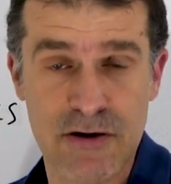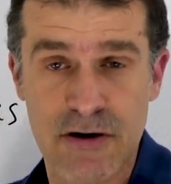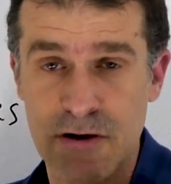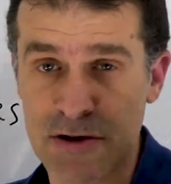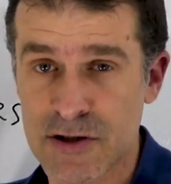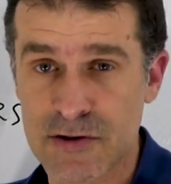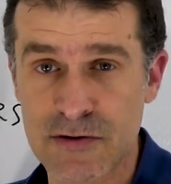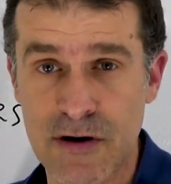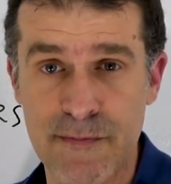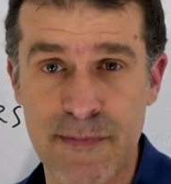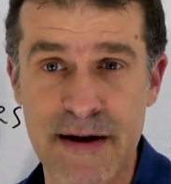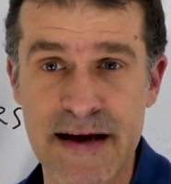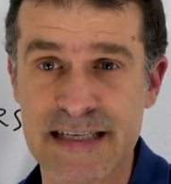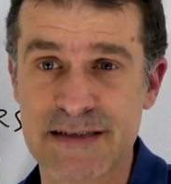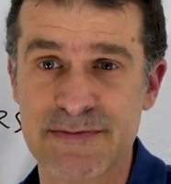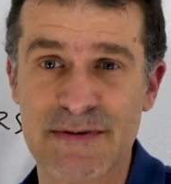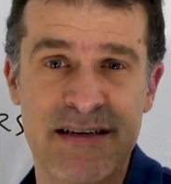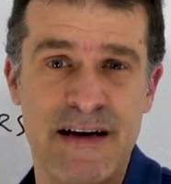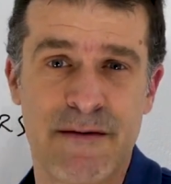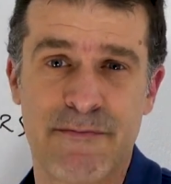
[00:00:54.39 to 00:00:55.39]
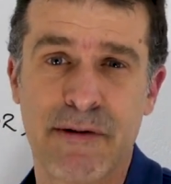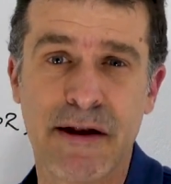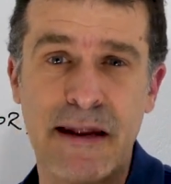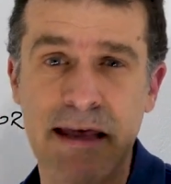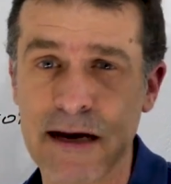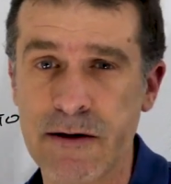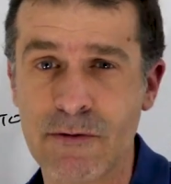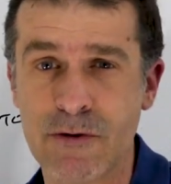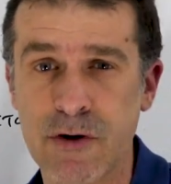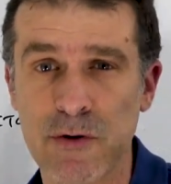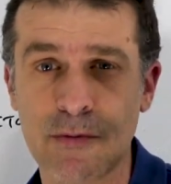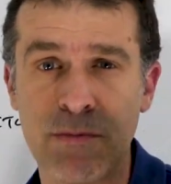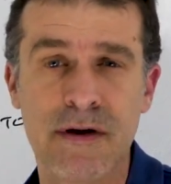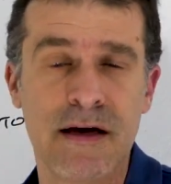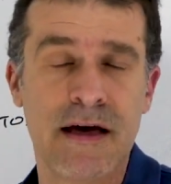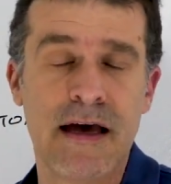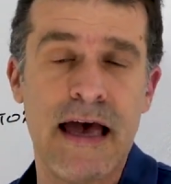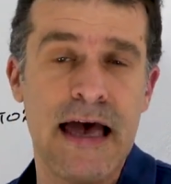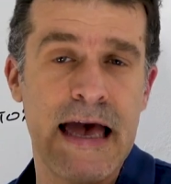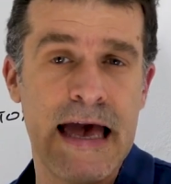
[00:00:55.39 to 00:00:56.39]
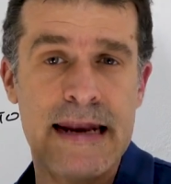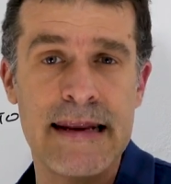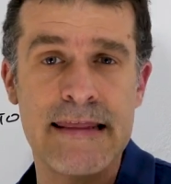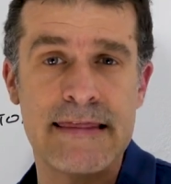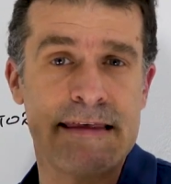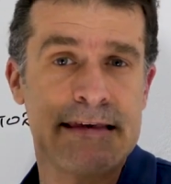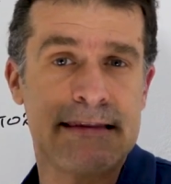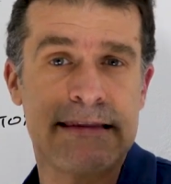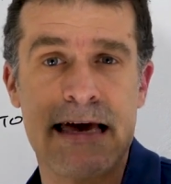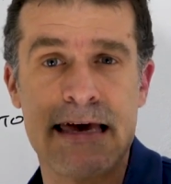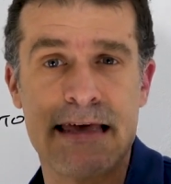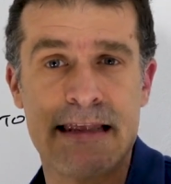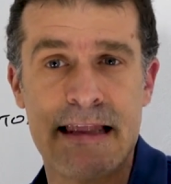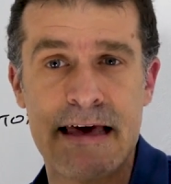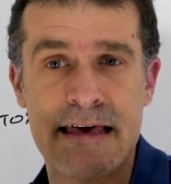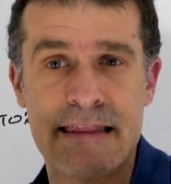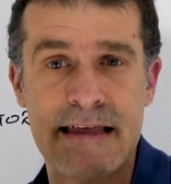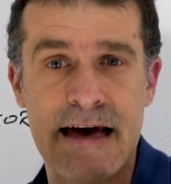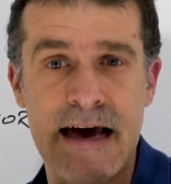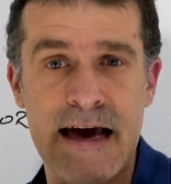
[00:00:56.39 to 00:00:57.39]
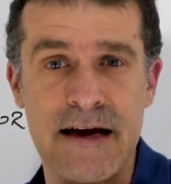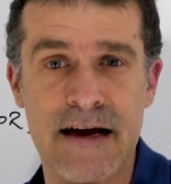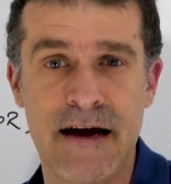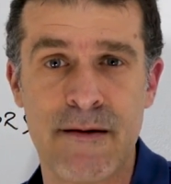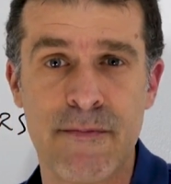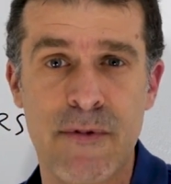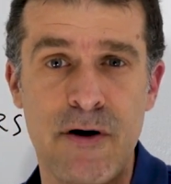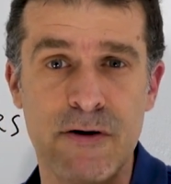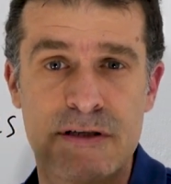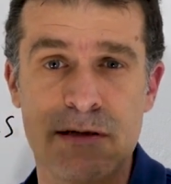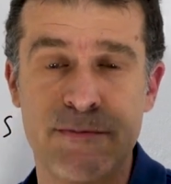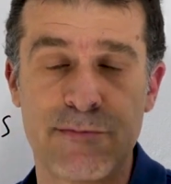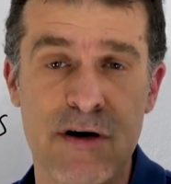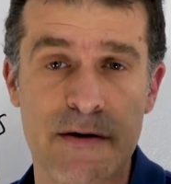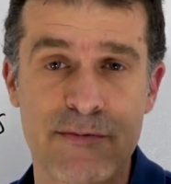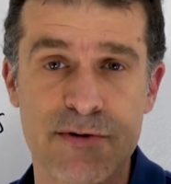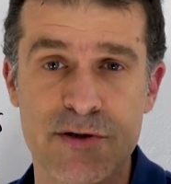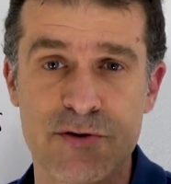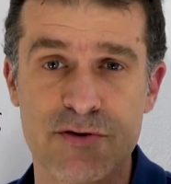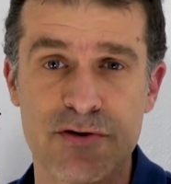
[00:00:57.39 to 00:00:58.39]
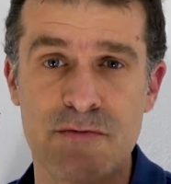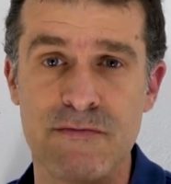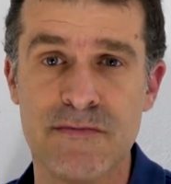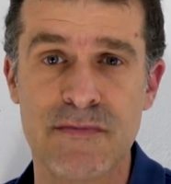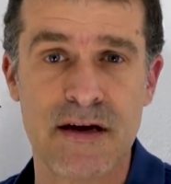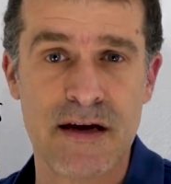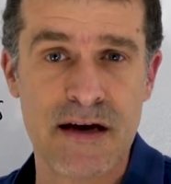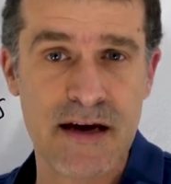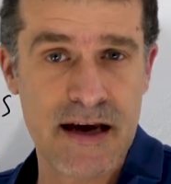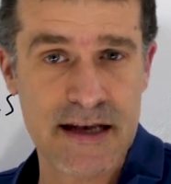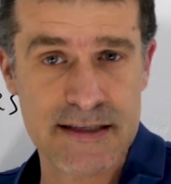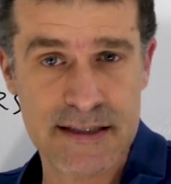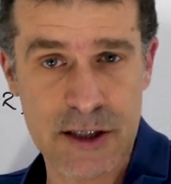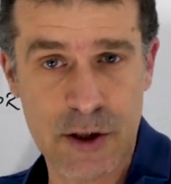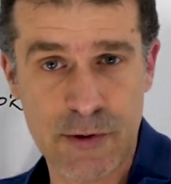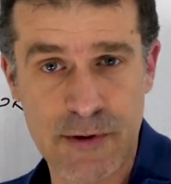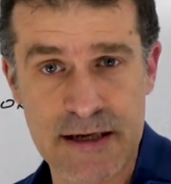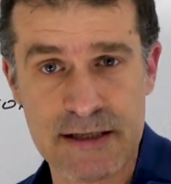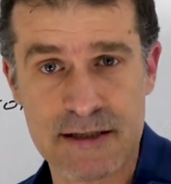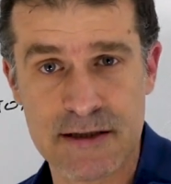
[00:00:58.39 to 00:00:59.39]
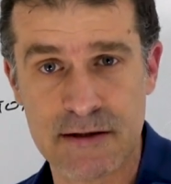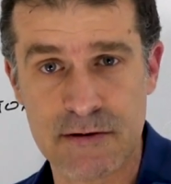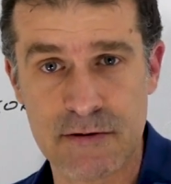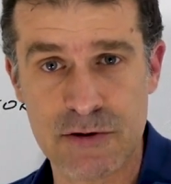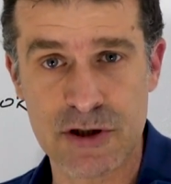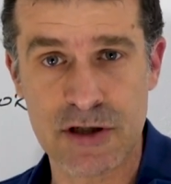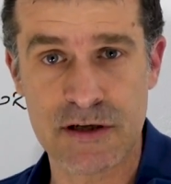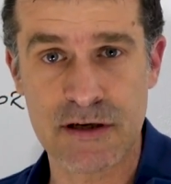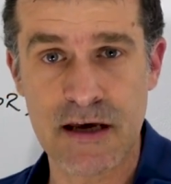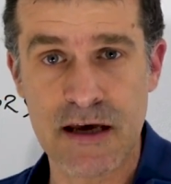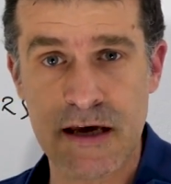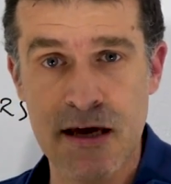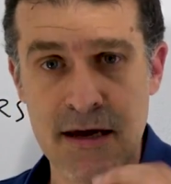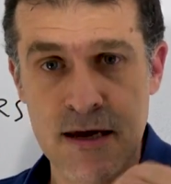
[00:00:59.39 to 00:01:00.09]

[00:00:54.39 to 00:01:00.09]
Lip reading: Also a basement, a playroom, anything like that, a multi-purpose room. It's a great solution.